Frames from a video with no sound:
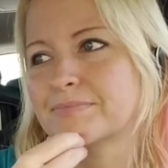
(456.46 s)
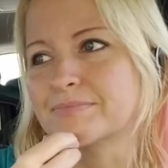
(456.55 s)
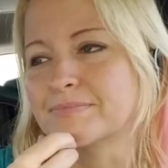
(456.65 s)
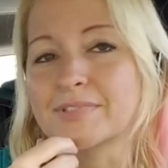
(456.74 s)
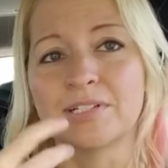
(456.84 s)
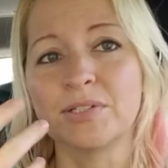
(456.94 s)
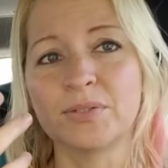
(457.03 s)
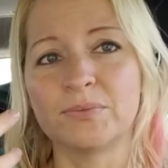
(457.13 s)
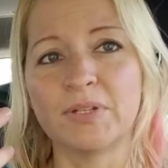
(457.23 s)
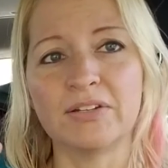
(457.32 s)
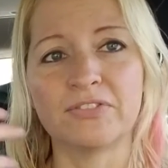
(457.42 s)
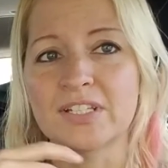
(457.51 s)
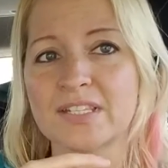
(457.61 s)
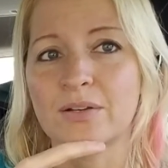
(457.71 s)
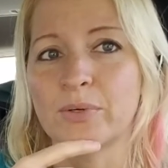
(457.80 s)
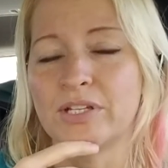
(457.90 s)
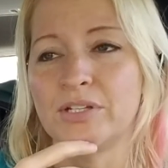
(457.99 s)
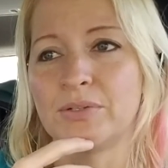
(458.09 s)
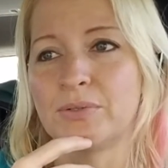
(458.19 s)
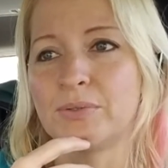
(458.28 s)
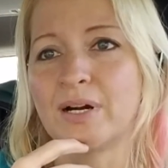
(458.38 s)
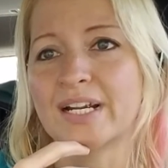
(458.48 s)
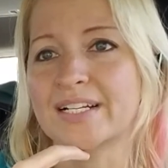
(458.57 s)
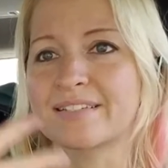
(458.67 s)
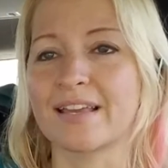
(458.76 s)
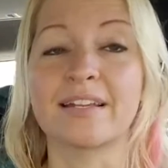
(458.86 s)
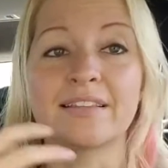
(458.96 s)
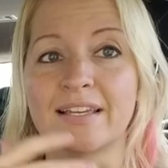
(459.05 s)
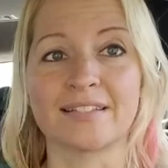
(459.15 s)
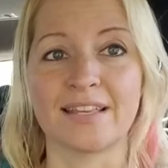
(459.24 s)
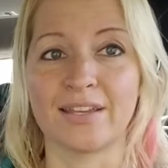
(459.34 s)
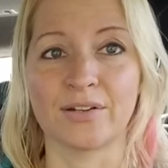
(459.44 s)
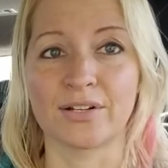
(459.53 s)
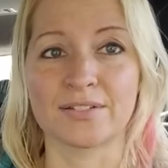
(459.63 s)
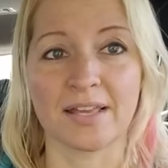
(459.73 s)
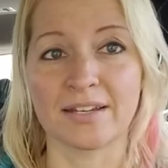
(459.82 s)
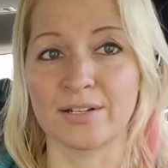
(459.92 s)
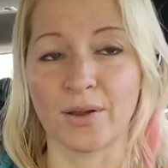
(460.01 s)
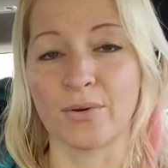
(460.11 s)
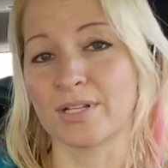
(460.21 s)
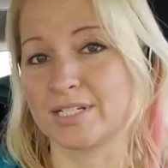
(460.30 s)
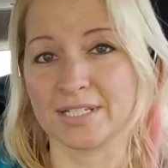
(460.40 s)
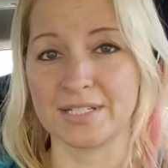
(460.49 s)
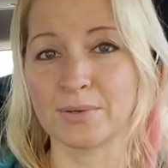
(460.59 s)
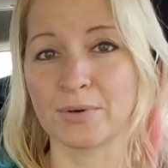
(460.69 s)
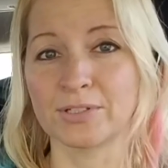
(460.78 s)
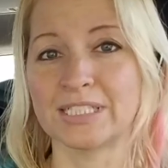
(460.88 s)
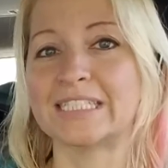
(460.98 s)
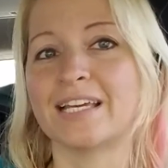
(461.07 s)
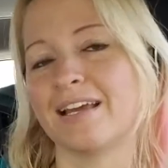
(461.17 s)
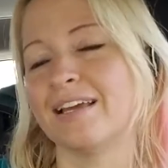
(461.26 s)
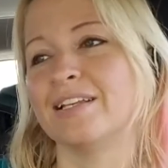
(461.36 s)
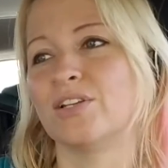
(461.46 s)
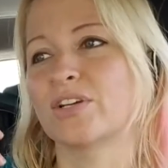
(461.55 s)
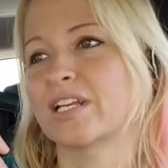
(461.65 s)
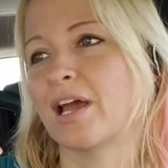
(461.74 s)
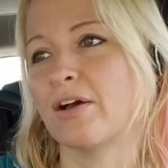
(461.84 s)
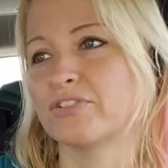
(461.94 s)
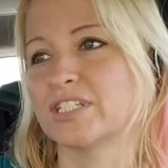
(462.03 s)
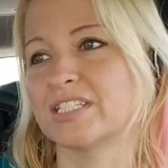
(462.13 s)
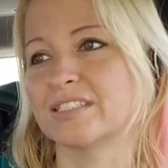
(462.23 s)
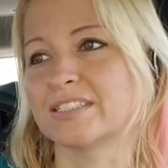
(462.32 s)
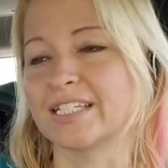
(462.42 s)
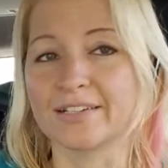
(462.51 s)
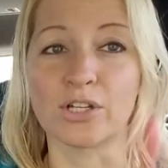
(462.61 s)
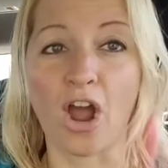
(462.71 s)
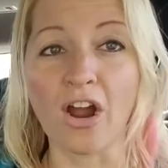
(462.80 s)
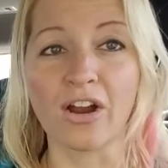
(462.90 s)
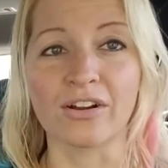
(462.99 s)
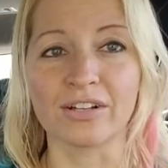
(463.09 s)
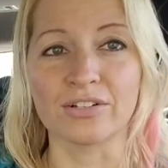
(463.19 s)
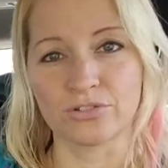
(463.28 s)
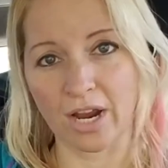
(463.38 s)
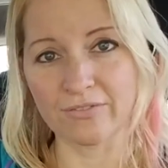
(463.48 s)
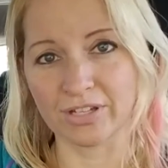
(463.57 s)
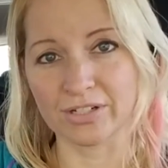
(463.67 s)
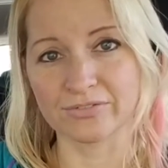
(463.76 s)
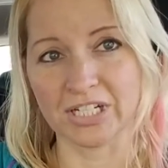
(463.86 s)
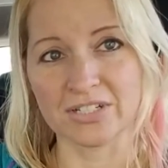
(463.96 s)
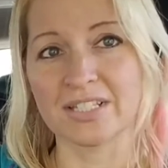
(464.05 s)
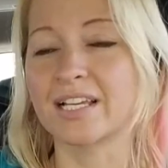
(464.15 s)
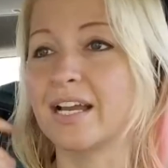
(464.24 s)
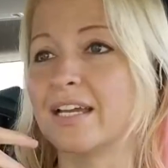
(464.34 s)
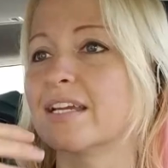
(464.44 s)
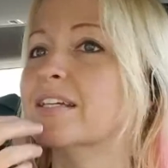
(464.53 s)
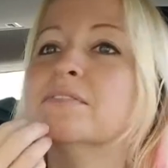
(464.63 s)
I don't know. It feels like when you are excited, like say you're excited to go to Disney World and you're going to have to get in the car and drive there first. Like, I'm